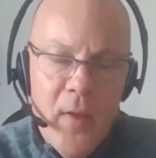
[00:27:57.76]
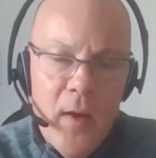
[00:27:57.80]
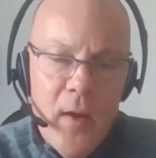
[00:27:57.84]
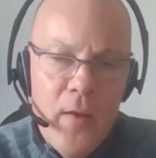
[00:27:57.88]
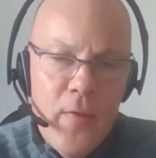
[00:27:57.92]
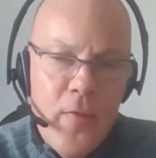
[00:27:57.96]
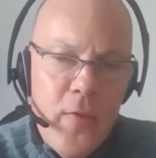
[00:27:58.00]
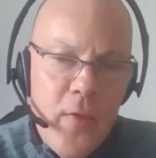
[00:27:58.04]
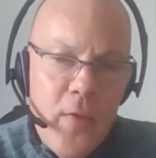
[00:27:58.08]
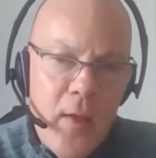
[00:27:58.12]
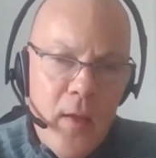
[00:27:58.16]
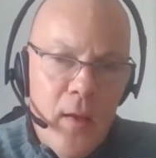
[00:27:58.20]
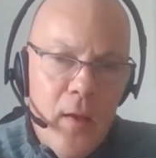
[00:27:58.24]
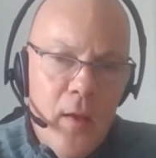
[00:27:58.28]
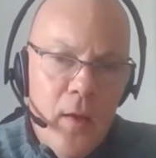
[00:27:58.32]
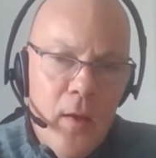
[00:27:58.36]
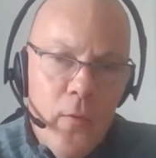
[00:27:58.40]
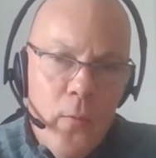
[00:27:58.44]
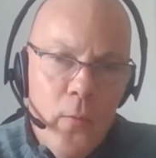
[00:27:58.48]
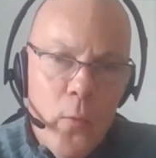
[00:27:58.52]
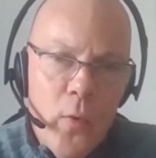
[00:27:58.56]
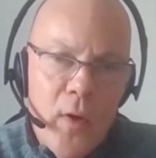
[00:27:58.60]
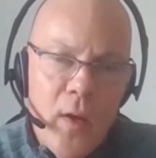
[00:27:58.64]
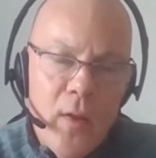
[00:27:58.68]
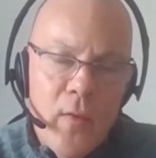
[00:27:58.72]
I think
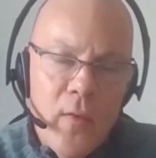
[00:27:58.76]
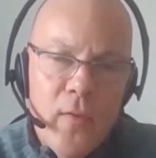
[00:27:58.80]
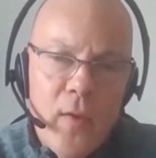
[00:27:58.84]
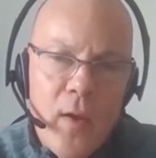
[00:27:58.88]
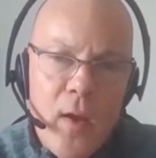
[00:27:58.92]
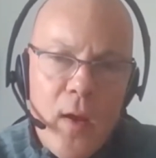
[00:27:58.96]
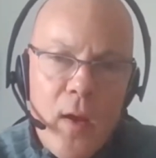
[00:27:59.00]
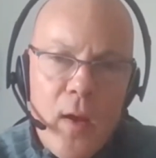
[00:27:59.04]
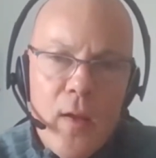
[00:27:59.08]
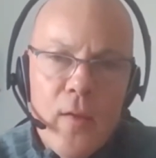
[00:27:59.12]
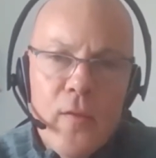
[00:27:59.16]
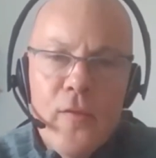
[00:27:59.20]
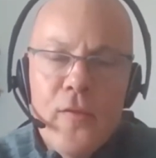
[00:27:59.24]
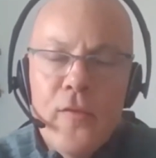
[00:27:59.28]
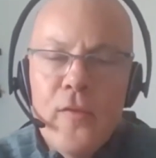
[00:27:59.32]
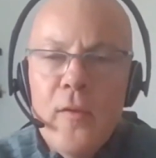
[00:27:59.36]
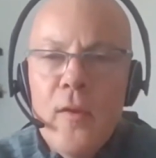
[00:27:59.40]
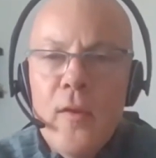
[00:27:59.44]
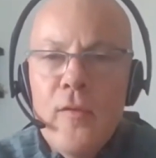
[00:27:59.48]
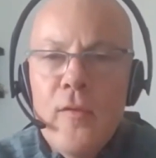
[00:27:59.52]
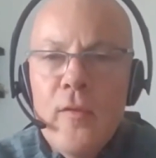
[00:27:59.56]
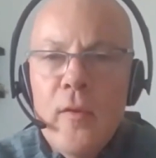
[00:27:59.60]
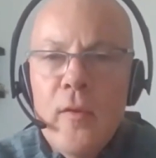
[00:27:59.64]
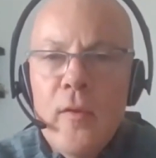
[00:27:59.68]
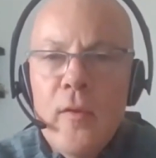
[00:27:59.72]
what it does
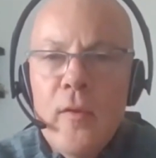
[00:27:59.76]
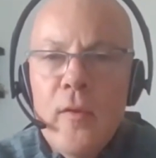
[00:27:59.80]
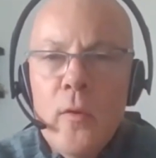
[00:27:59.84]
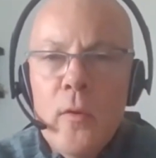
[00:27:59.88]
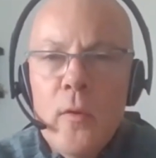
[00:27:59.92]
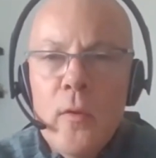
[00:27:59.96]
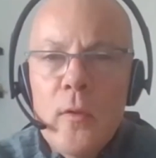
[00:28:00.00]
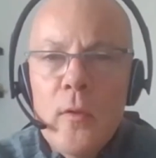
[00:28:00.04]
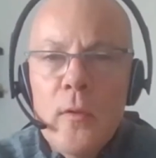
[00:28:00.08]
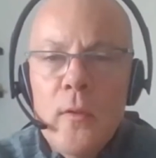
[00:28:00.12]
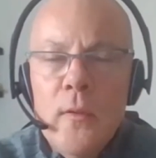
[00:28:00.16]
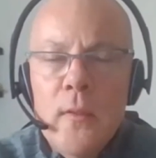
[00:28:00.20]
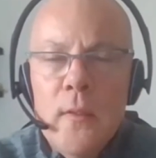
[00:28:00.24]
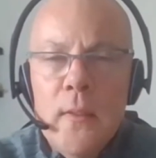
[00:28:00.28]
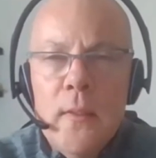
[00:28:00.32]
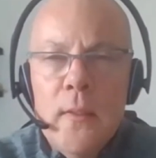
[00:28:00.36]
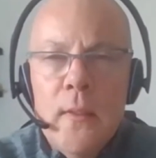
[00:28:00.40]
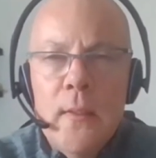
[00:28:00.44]
is it will,